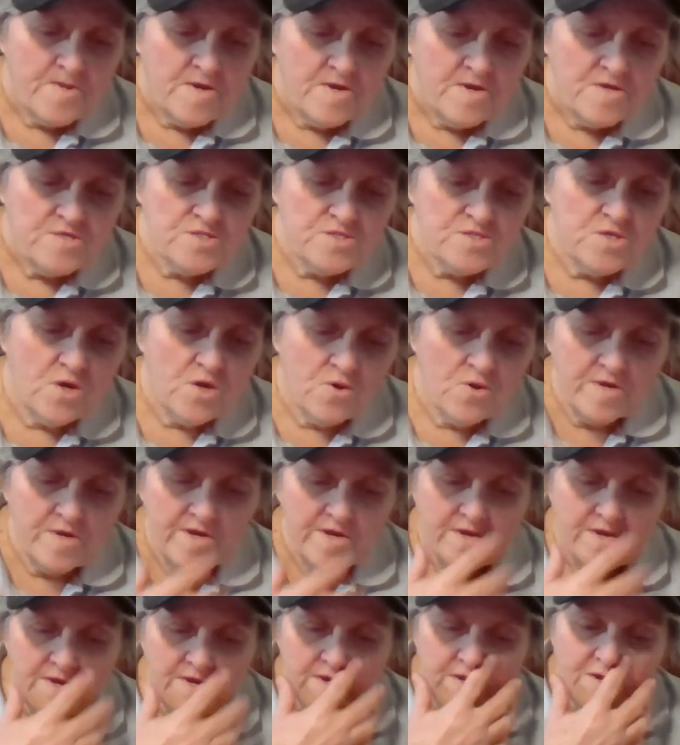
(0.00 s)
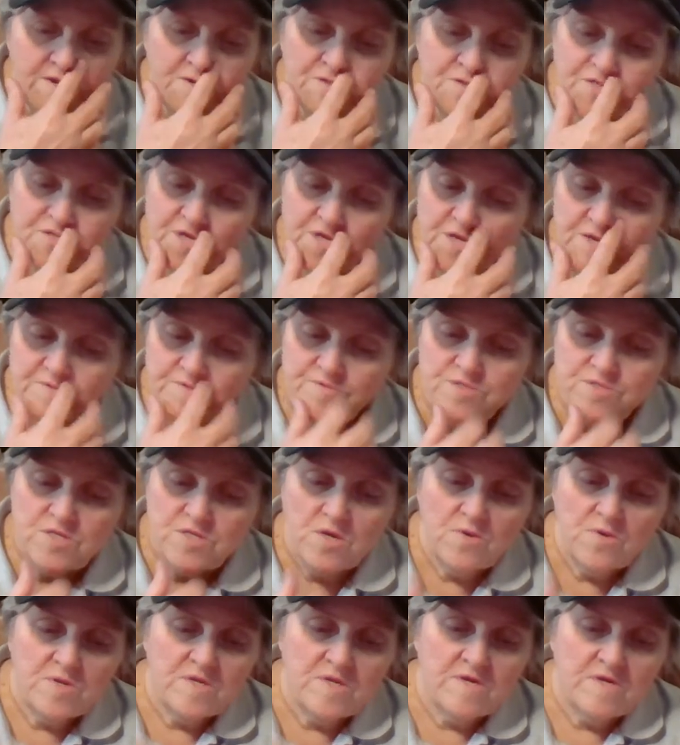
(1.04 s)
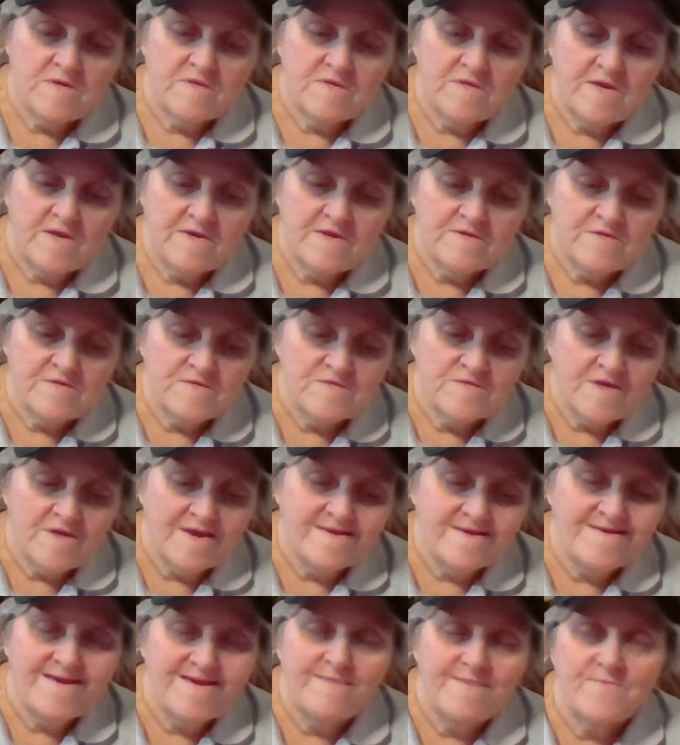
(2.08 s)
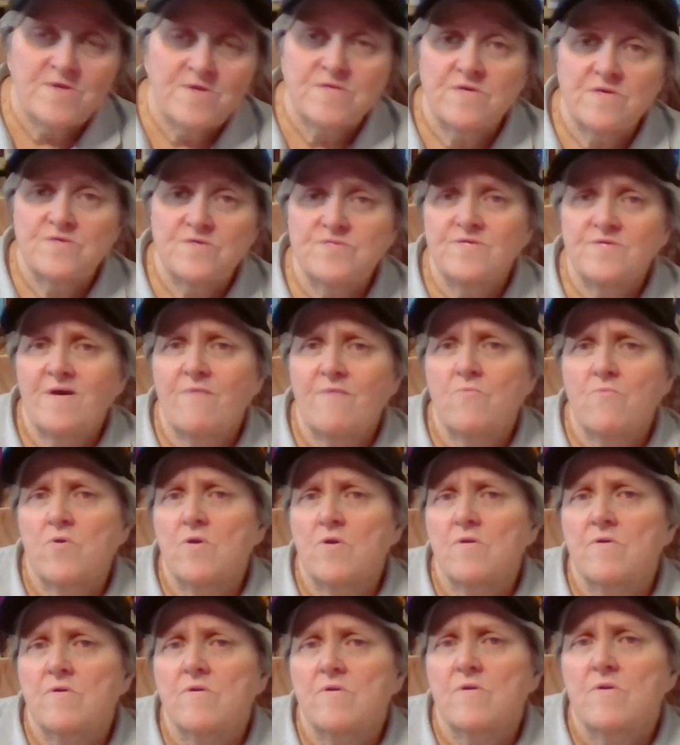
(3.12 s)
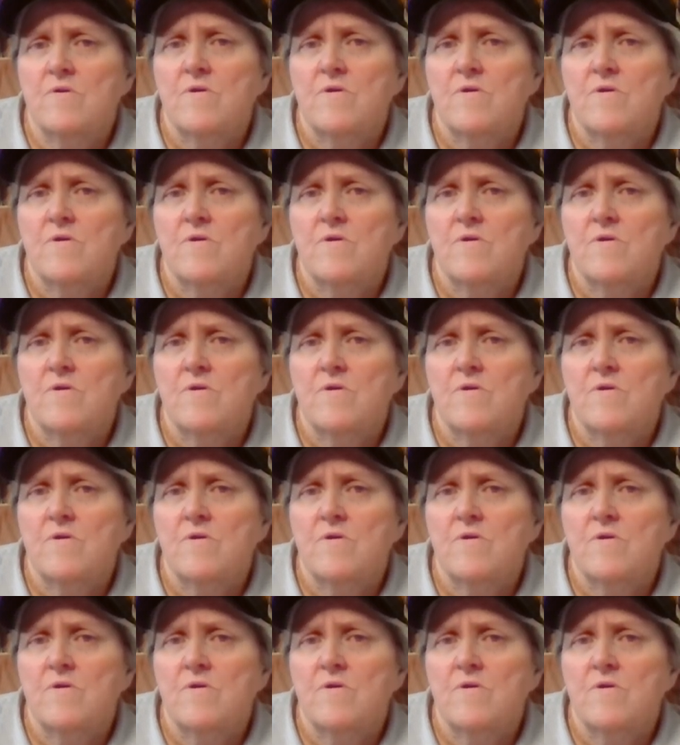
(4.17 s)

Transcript: So it, you said if so, it, like the dynamic does not work.